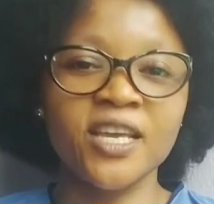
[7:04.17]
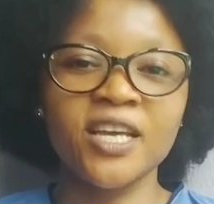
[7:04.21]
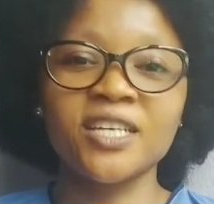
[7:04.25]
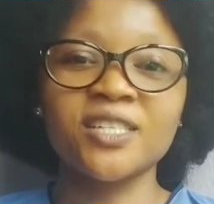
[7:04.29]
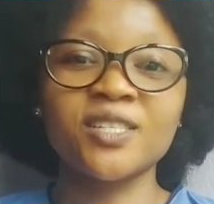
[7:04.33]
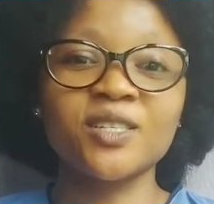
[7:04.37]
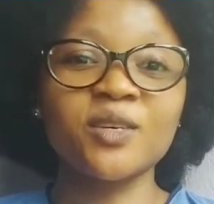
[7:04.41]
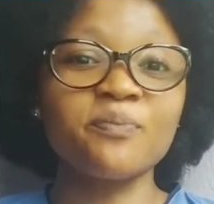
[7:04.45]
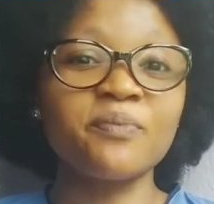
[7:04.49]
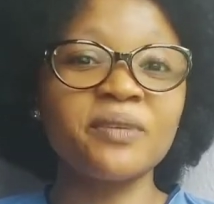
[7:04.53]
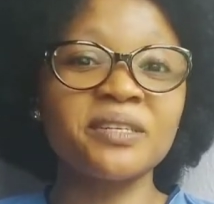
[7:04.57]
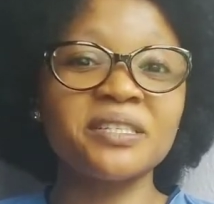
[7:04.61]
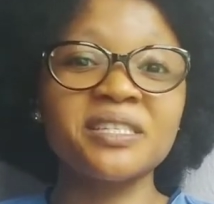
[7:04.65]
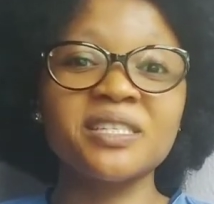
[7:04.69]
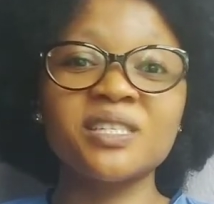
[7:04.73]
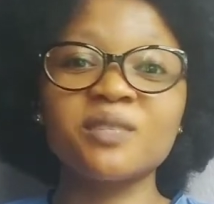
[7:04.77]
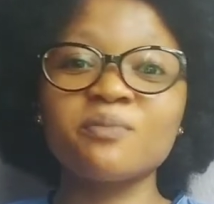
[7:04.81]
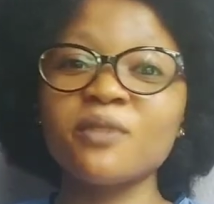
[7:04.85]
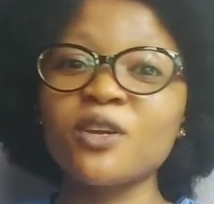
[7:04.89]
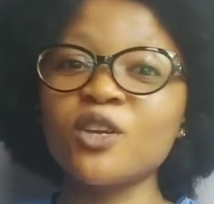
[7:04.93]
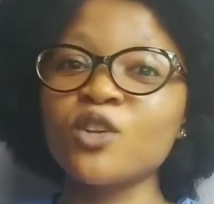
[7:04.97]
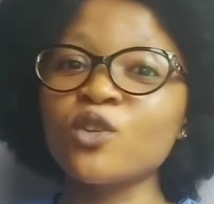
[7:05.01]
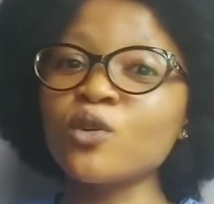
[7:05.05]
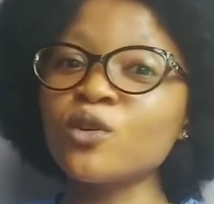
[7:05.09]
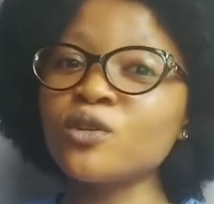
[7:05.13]
Some persons
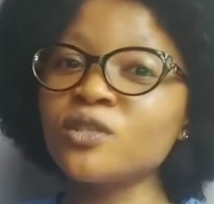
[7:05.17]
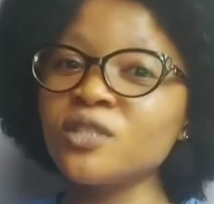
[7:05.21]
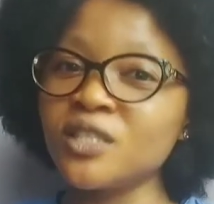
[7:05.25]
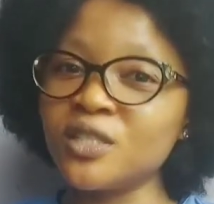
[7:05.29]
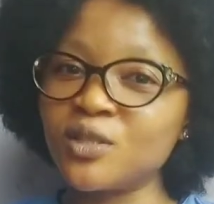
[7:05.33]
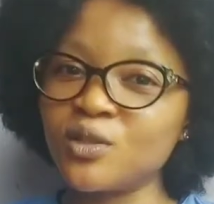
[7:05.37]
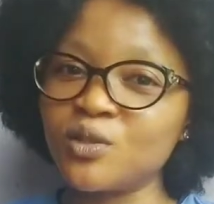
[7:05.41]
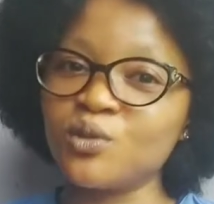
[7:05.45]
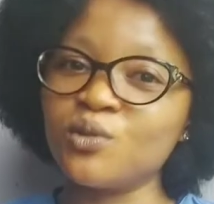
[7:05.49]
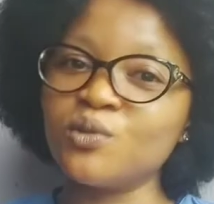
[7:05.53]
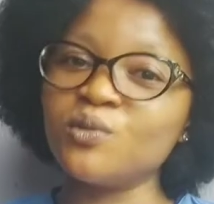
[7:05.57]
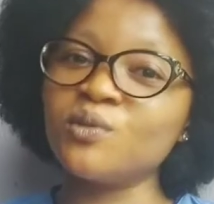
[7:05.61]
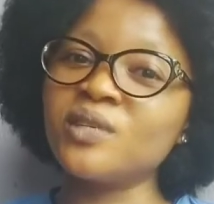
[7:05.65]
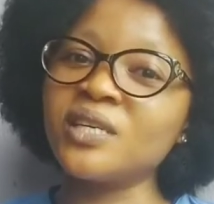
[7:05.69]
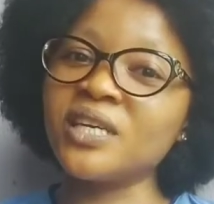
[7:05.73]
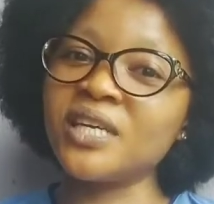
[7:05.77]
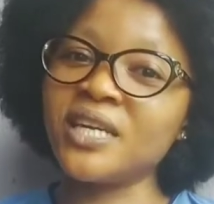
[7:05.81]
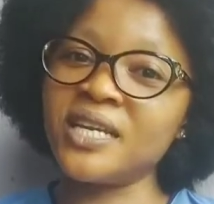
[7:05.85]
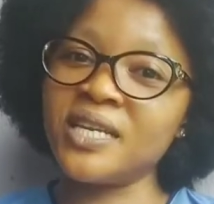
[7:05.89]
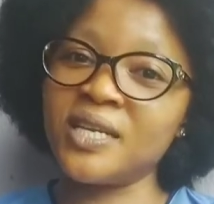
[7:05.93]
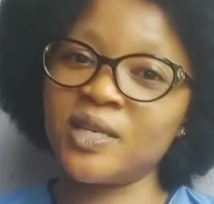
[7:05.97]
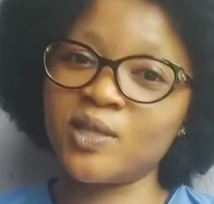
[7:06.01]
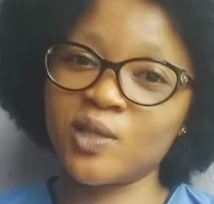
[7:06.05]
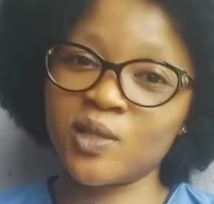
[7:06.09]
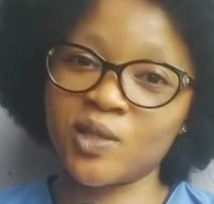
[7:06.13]
may not need to do
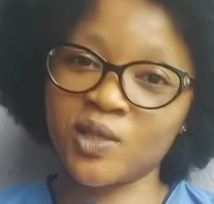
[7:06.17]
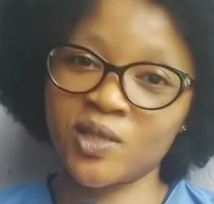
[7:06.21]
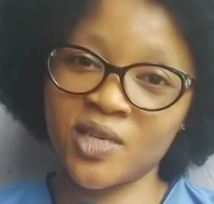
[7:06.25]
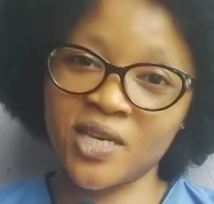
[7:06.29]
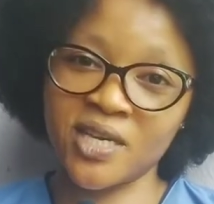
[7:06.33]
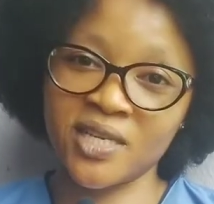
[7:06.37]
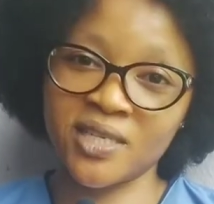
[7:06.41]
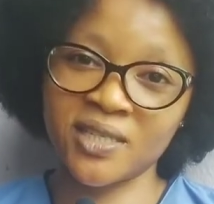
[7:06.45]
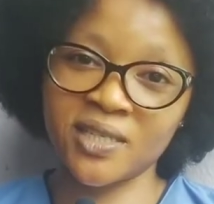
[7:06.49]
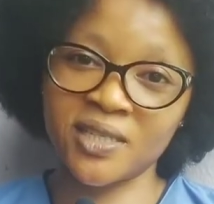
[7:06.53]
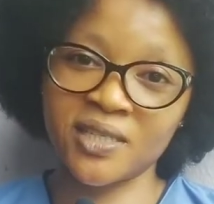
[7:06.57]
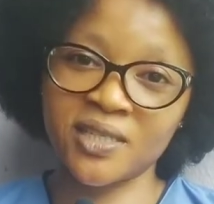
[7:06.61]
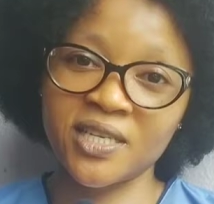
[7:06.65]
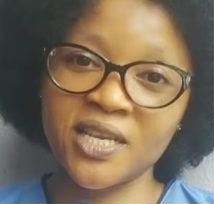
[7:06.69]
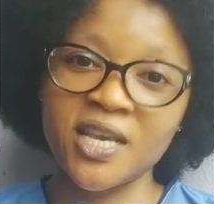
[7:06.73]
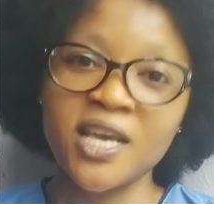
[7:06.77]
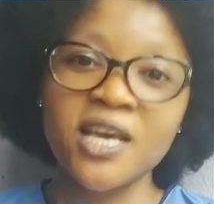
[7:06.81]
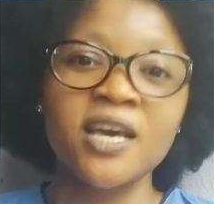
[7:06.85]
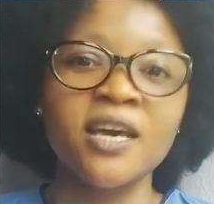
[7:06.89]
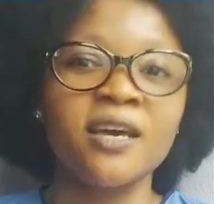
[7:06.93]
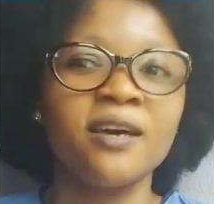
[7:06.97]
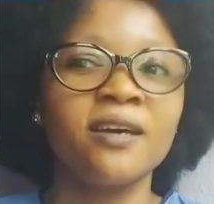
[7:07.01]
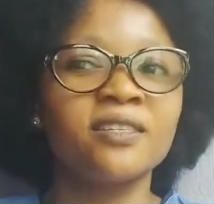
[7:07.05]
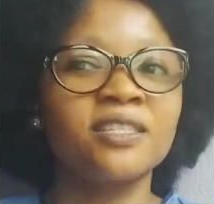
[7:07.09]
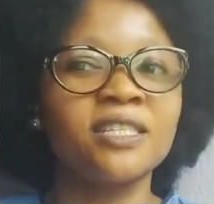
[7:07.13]
Kegel exercises,
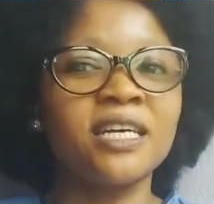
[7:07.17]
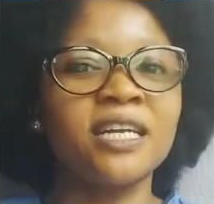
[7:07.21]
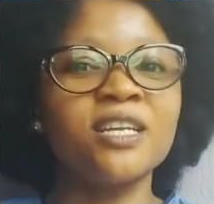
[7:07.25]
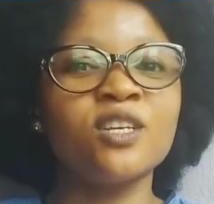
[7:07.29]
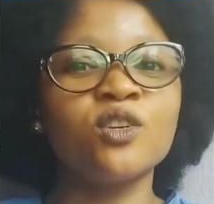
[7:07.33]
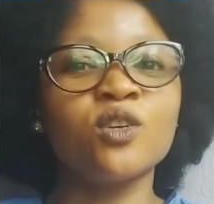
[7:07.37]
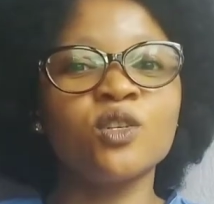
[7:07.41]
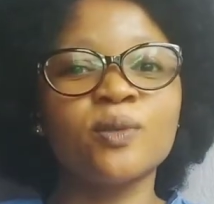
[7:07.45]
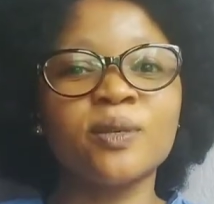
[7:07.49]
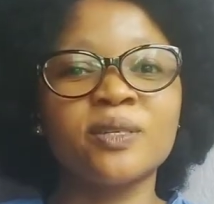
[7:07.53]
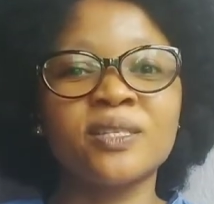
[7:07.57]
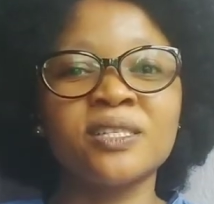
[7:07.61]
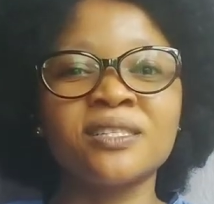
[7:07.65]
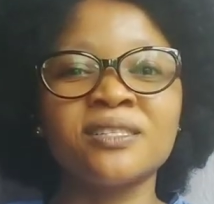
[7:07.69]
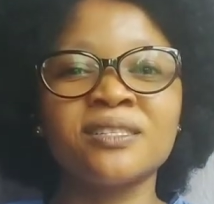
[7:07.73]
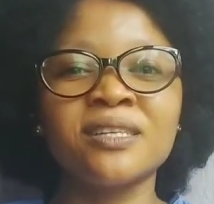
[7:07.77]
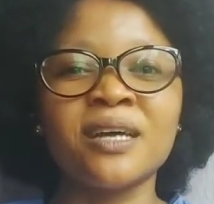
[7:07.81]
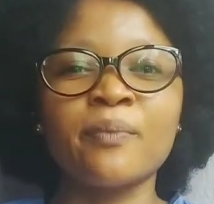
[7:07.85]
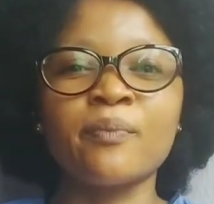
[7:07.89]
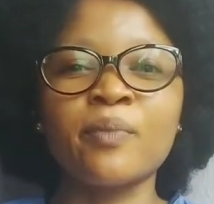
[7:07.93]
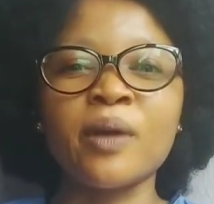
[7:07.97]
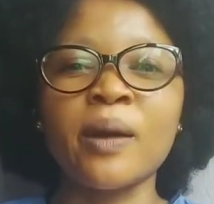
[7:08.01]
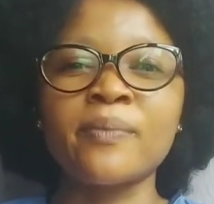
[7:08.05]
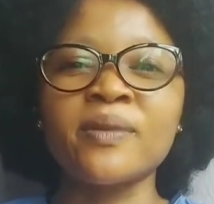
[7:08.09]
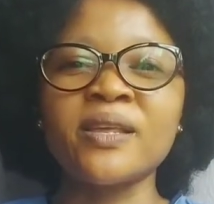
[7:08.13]
especially those persons that
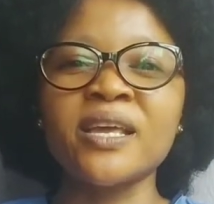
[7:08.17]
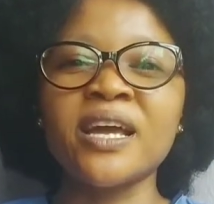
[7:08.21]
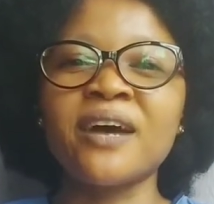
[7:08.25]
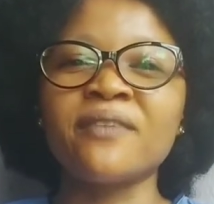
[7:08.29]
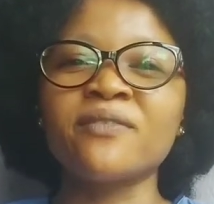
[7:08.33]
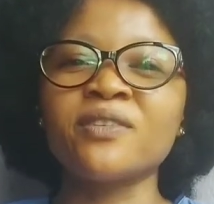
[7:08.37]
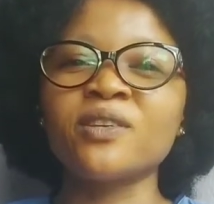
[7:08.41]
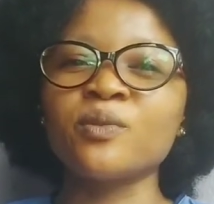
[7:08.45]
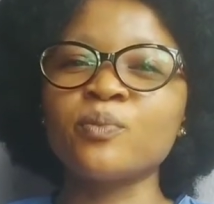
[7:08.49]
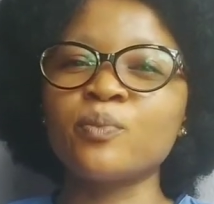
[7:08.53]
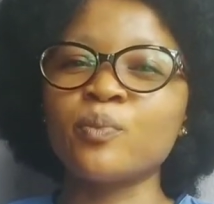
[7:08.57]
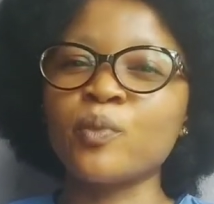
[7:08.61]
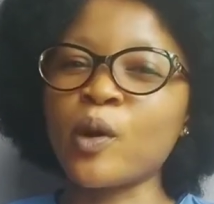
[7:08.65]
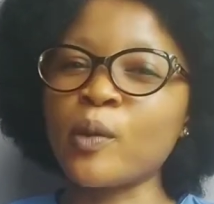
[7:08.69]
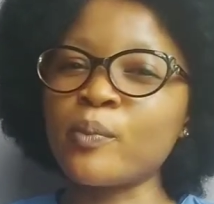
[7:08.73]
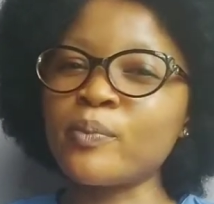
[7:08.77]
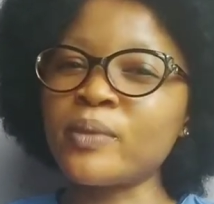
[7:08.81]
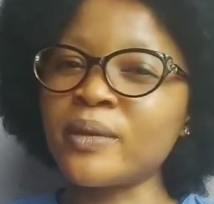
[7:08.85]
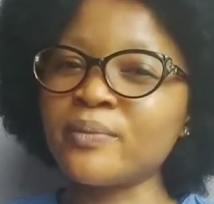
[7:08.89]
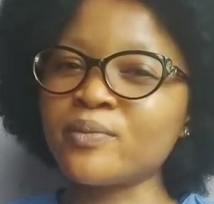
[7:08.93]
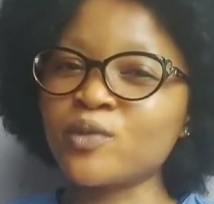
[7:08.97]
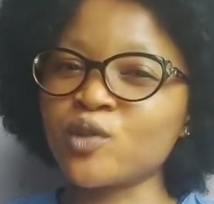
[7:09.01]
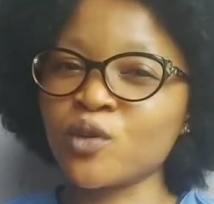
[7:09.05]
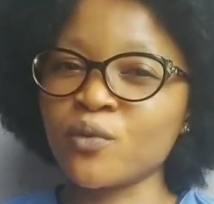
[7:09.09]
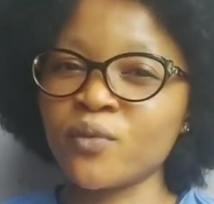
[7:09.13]
are probably having
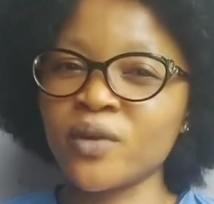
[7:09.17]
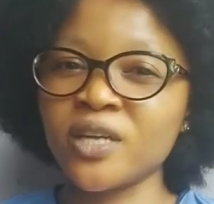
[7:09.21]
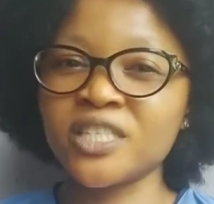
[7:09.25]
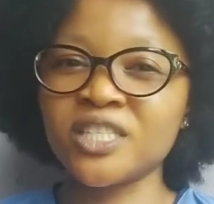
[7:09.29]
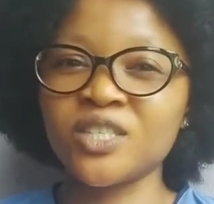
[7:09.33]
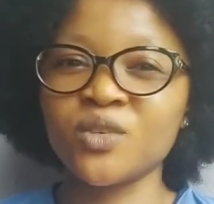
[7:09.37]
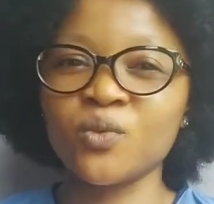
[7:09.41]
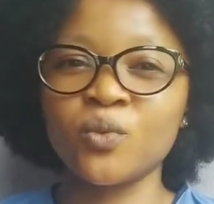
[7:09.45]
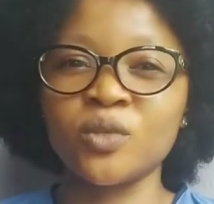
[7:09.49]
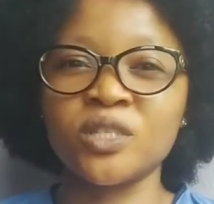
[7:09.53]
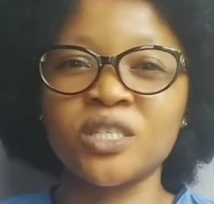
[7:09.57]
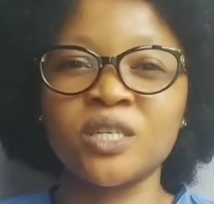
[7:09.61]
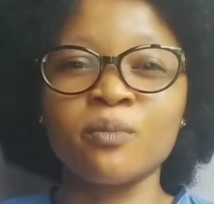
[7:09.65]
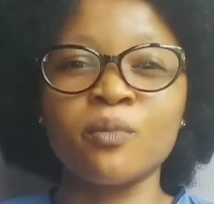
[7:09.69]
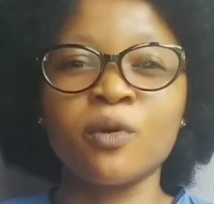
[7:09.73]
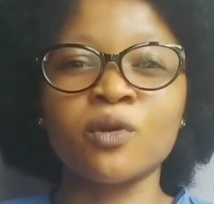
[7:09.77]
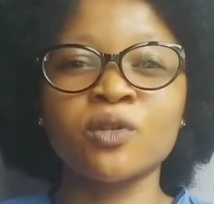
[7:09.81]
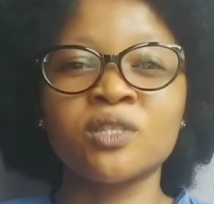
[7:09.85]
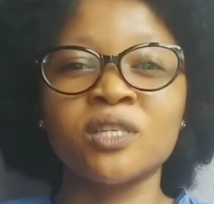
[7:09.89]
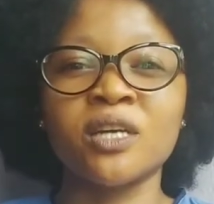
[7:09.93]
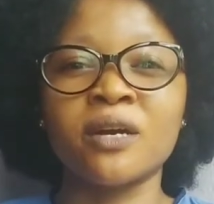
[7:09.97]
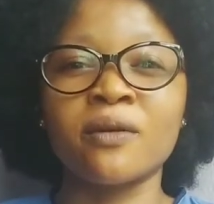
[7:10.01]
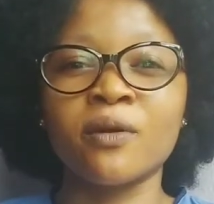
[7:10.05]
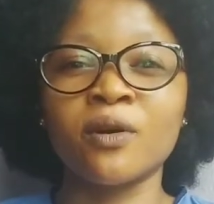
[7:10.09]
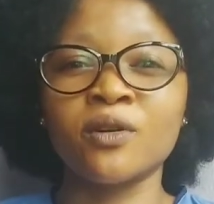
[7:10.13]
problems already with the
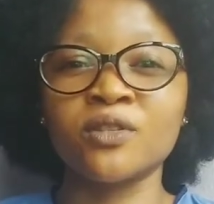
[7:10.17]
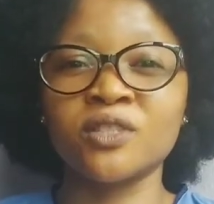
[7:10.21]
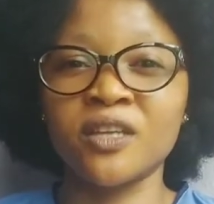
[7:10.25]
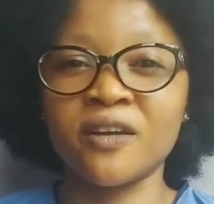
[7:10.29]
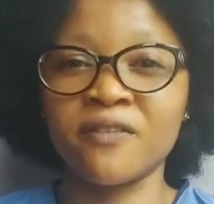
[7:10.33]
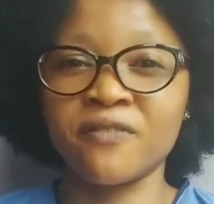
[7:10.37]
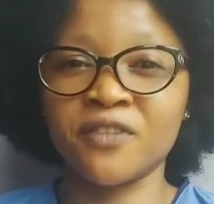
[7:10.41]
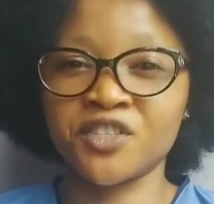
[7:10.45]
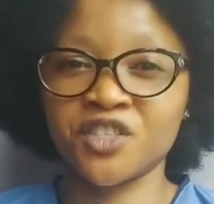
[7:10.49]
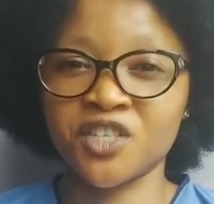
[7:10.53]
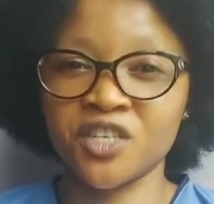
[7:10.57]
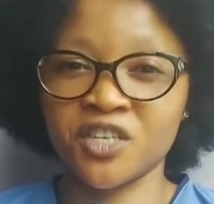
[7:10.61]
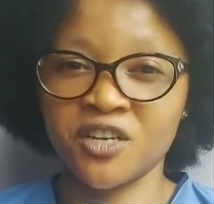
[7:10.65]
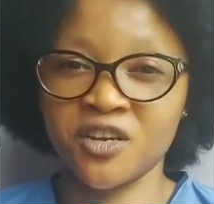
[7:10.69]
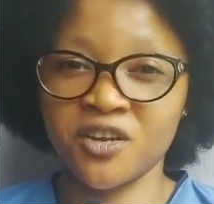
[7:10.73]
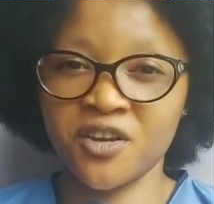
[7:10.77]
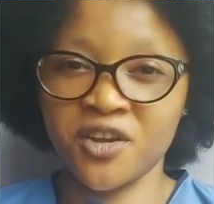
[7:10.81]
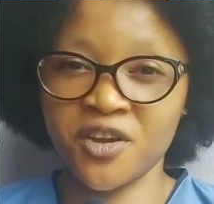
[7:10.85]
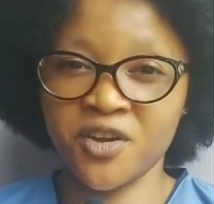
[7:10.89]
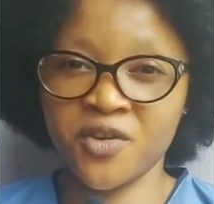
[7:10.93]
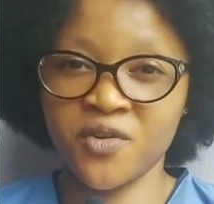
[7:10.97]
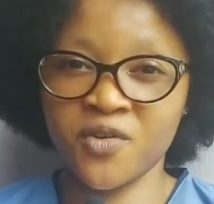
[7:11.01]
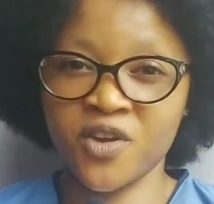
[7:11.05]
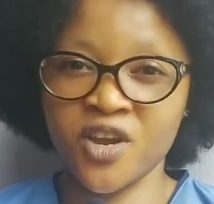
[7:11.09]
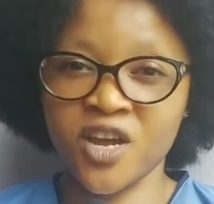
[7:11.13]
muscles around their vaginal
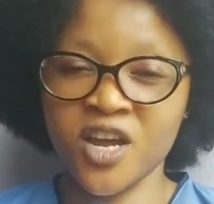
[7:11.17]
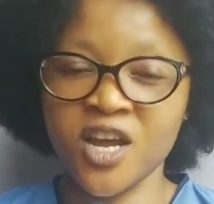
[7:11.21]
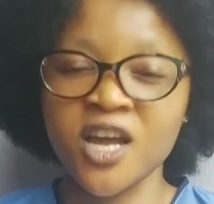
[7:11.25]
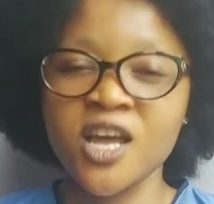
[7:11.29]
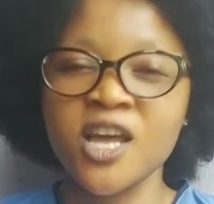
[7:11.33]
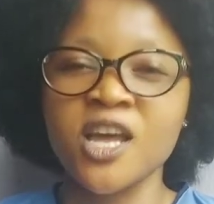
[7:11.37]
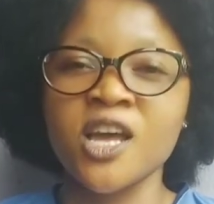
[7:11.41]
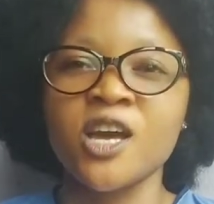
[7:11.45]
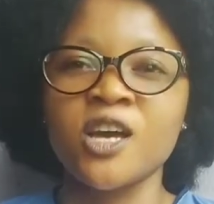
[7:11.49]
area.